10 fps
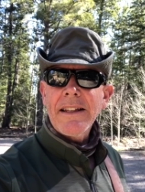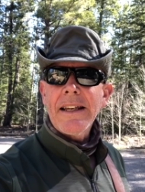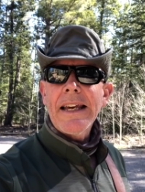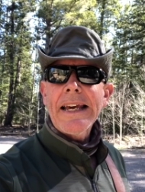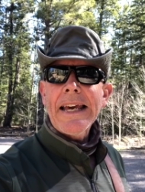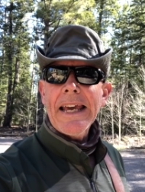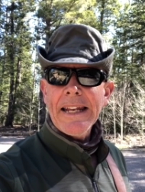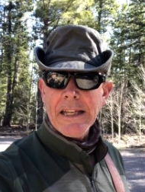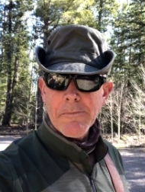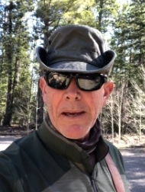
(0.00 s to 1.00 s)
the
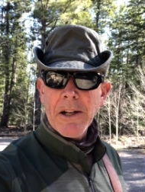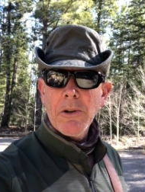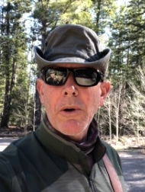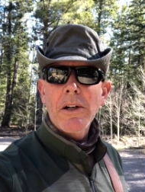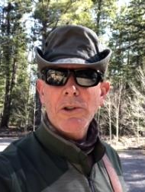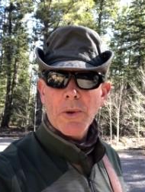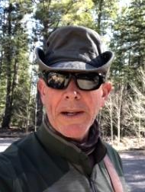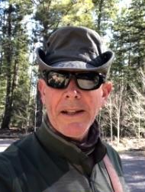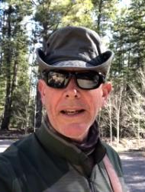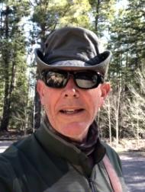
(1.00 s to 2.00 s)
Hannagan Meadow
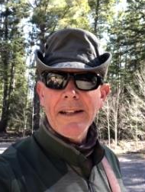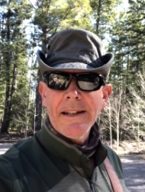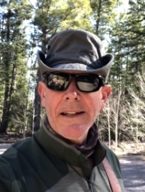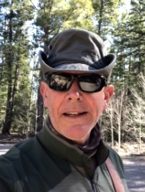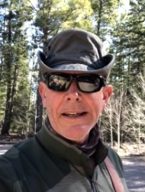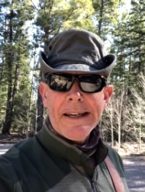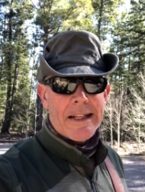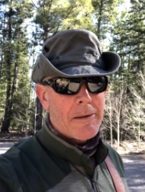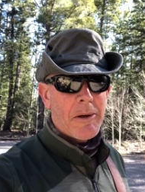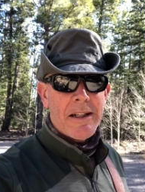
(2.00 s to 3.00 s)
Trailhead,
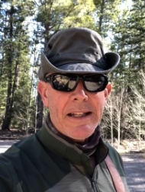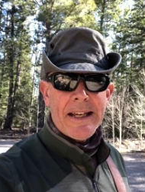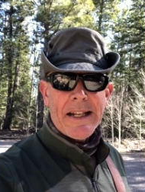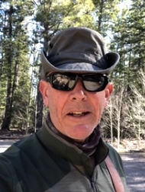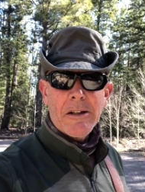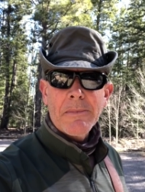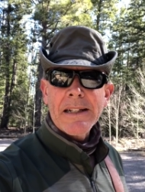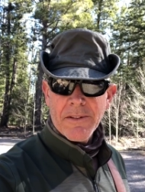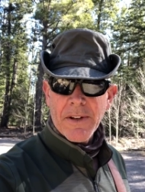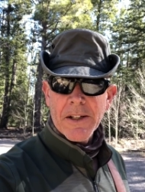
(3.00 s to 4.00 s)
and I'm ready to head out on
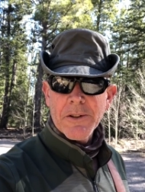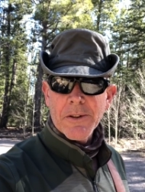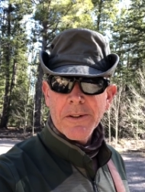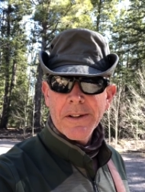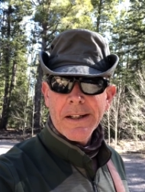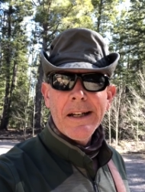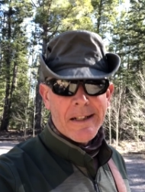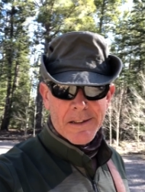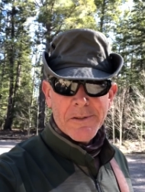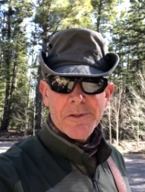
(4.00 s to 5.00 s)
my adventure.
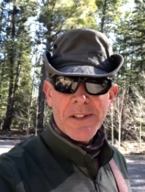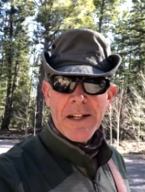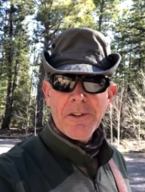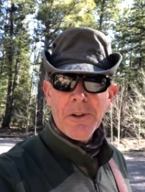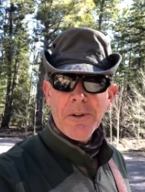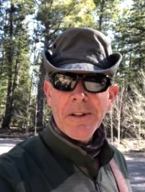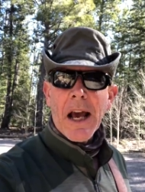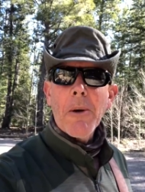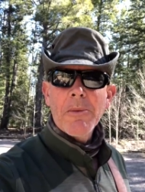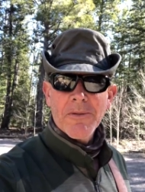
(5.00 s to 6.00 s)
Stay tuned.
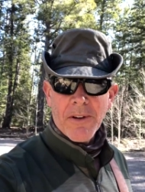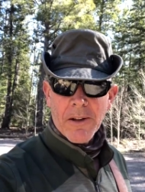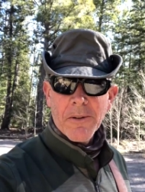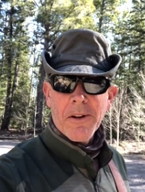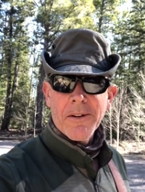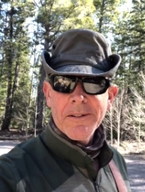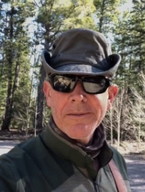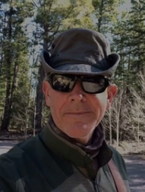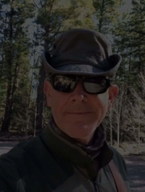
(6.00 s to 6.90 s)
I hope you follow along.